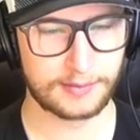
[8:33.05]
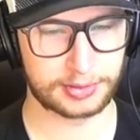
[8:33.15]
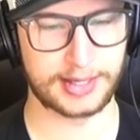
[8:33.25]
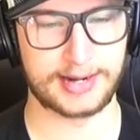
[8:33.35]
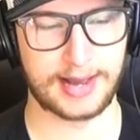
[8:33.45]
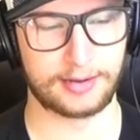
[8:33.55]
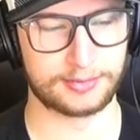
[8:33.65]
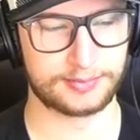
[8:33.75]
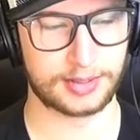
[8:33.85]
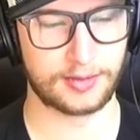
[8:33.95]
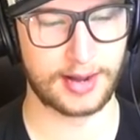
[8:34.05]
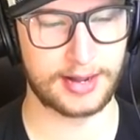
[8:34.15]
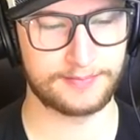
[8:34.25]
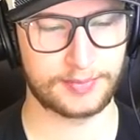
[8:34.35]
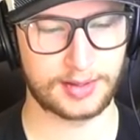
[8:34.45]
playdown. All
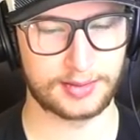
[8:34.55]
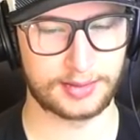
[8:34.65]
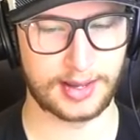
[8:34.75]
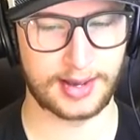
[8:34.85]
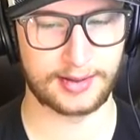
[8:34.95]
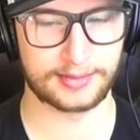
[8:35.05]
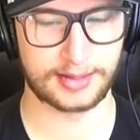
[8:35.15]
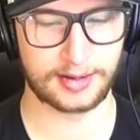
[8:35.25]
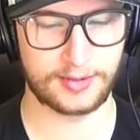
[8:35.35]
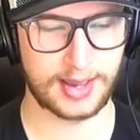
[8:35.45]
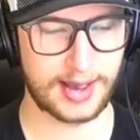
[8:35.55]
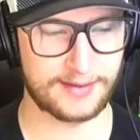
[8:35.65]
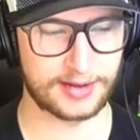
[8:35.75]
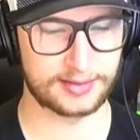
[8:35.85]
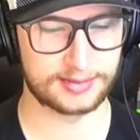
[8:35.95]
right? Yeah, there we
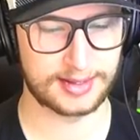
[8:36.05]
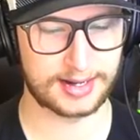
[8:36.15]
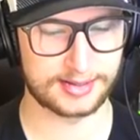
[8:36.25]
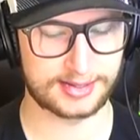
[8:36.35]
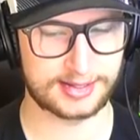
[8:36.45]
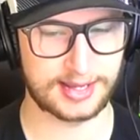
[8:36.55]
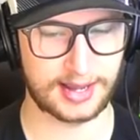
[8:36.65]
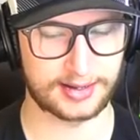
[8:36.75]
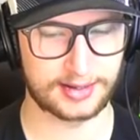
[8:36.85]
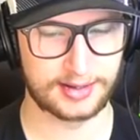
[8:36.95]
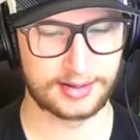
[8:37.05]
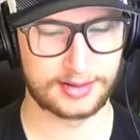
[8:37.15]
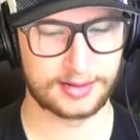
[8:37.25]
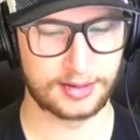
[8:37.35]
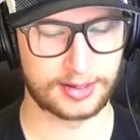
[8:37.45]
have it. That is sick.
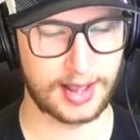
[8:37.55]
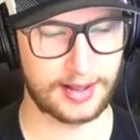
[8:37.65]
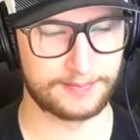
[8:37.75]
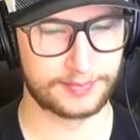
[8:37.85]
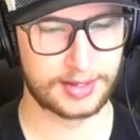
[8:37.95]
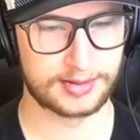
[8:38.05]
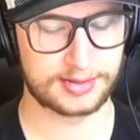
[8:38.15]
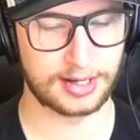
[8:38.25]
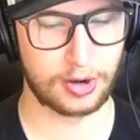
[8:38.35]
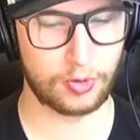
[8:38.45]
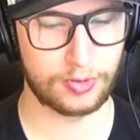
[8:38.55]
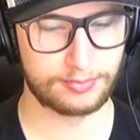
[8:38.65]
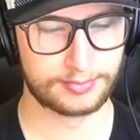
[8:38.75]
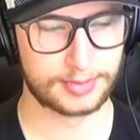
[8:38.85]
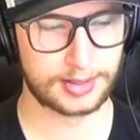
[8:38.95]
Okay, so
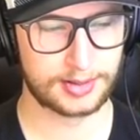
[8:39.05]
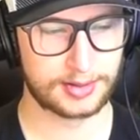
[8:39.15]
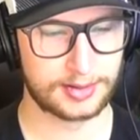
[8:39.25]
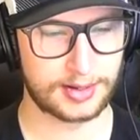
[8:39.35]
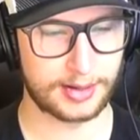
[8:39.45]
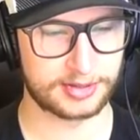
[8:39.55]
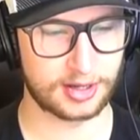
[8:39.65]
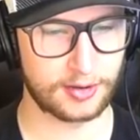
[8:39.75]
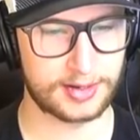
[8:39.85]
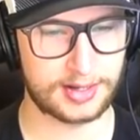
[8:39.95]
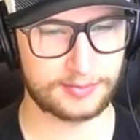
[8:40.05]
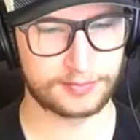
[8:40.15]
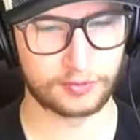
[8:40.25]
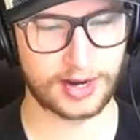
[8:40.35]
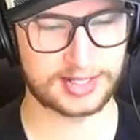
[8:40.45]
I'm sorry,
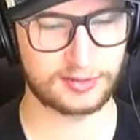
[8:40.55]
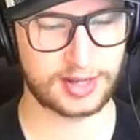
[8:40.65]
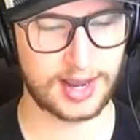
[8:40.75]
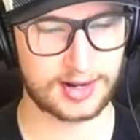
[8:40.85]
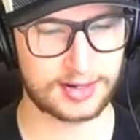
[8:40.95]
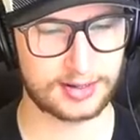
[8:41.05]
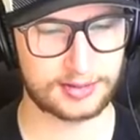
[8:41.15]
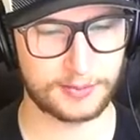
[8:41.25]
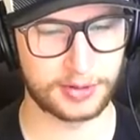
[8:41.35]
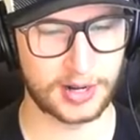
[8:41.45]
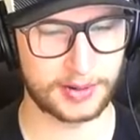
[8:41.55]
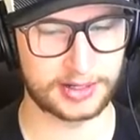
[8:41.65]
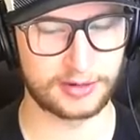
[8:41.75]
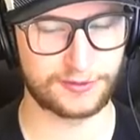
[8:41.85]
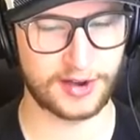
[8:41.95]
rest of Canada. You put up a
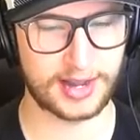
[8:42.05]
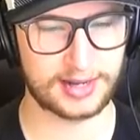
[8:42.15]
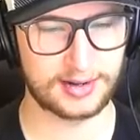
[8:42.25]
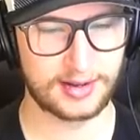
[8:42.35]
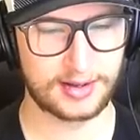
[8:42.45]
good fight,